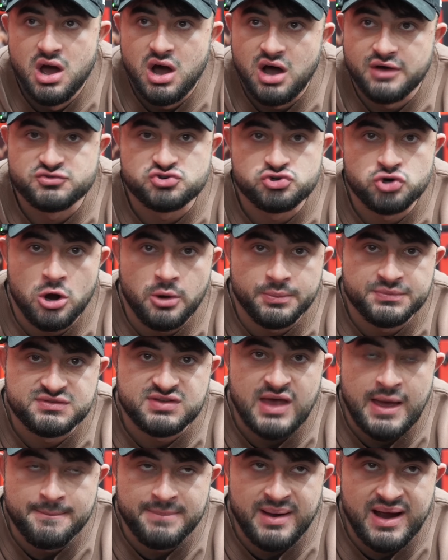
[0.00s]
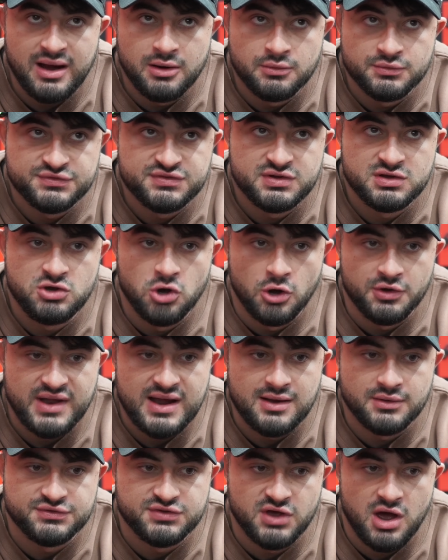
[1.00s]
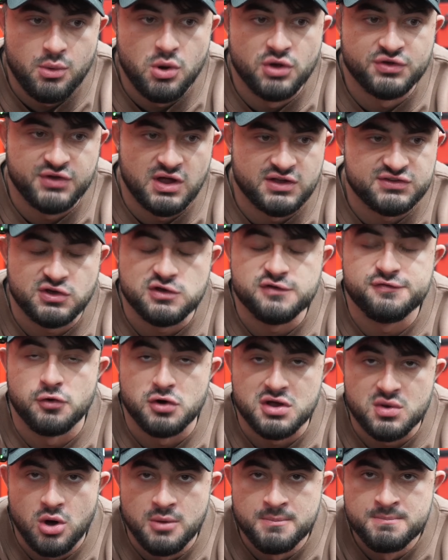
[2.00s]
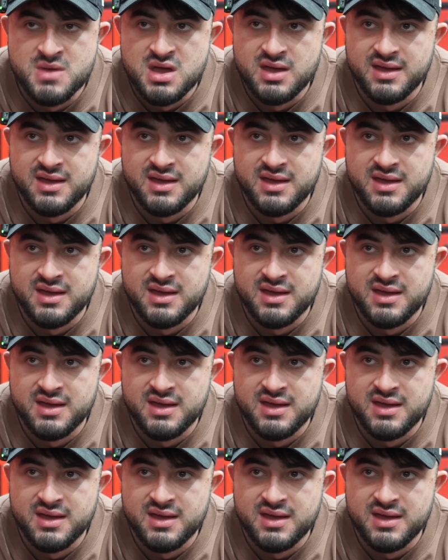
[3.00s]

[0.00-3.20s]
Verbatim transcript: I've dropped ten pounds. Got down to I was like two forty one.